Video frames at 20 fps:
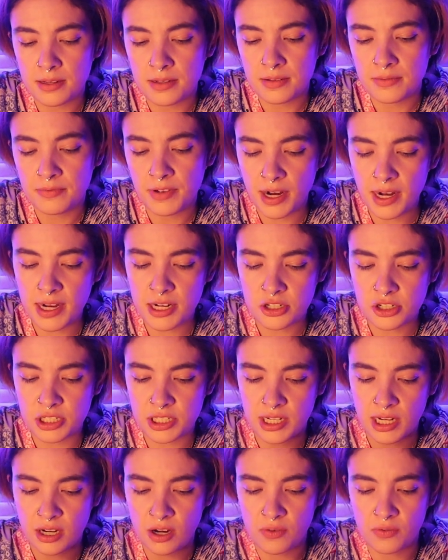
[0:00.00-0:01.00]
Very
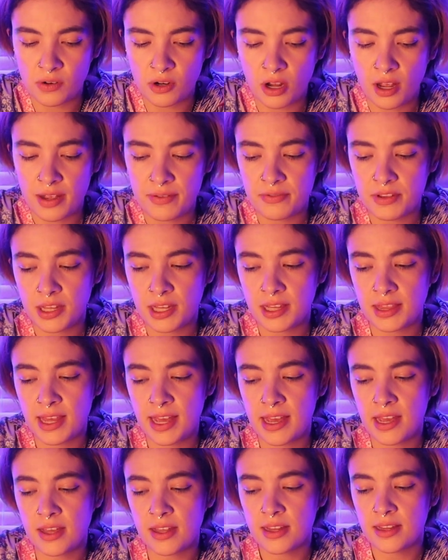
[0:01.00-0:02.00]
interesting overall. I feel like
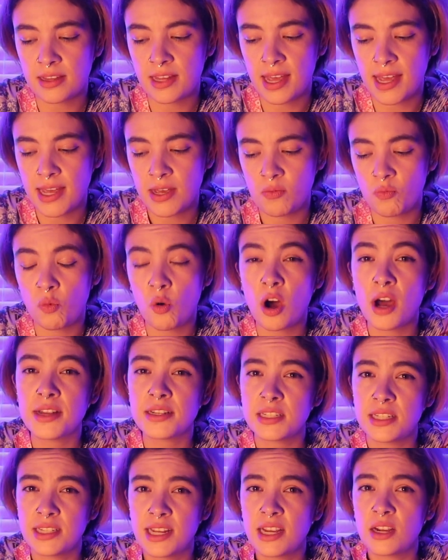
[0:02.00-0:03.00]
they
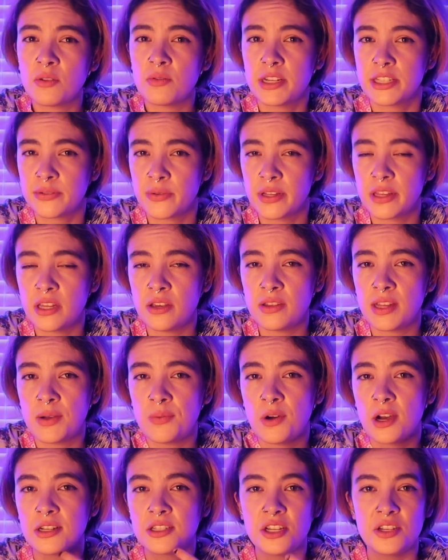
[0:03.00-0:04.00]
want to take a risk with you. They
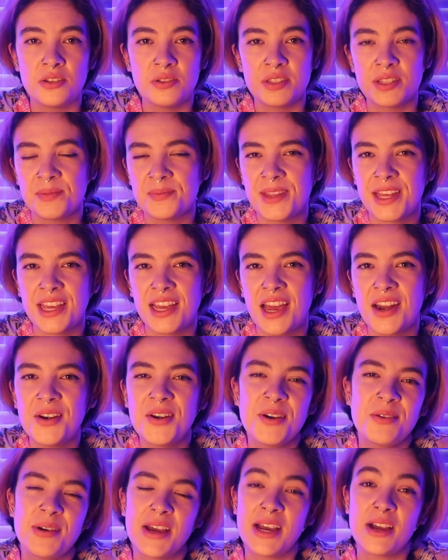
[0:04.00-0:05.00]
want to do something. I
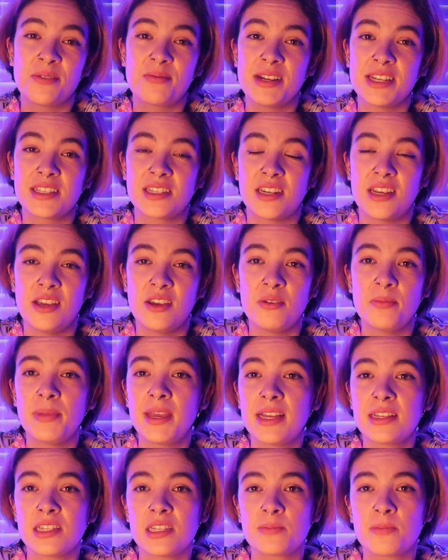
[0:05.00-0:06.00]
don't know what a risk to you
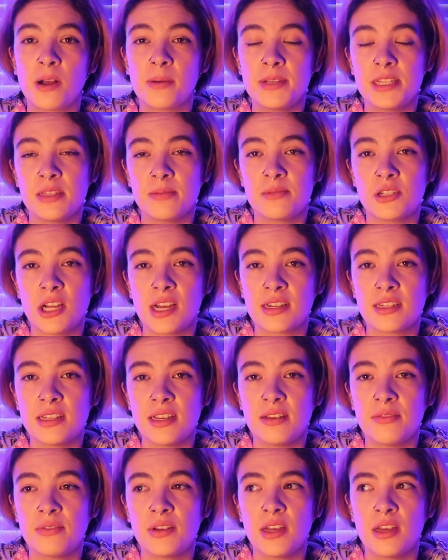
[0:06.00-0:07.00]
means. It's probably
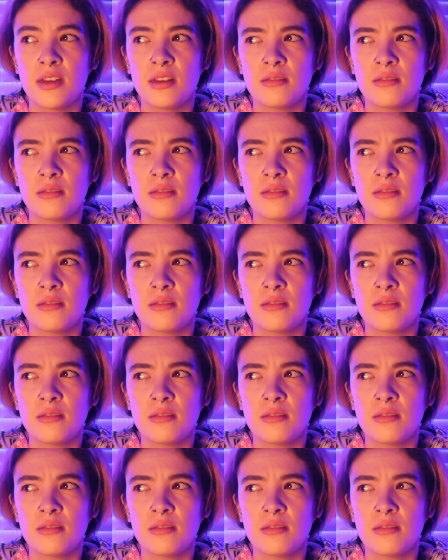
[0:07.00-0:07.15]
subjective.